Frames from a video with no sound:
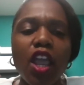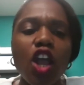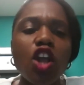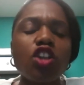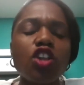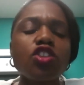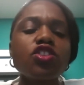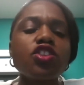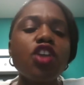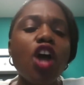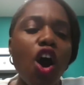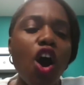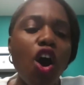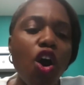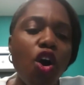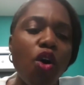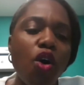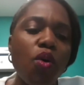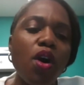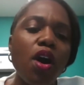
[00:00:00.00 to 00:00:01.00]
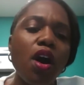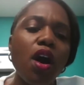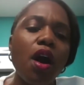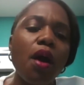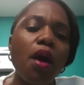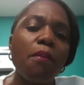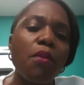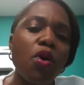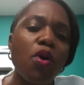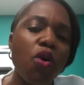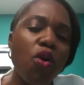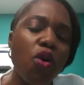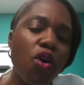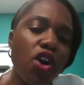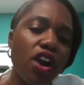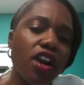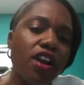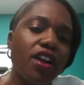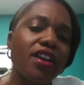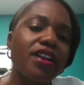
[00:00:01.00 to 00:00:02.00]
No
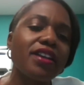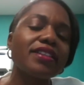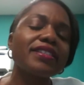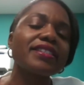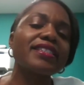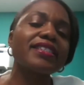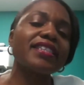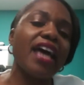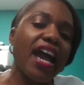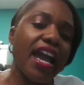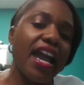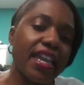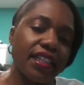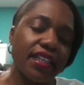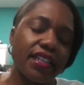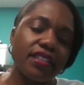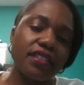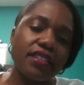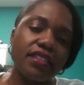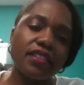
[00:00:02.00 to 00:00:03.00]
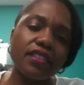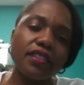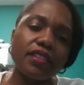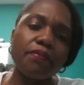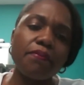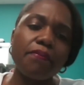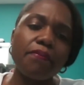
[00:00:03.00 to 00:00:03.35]
more silence.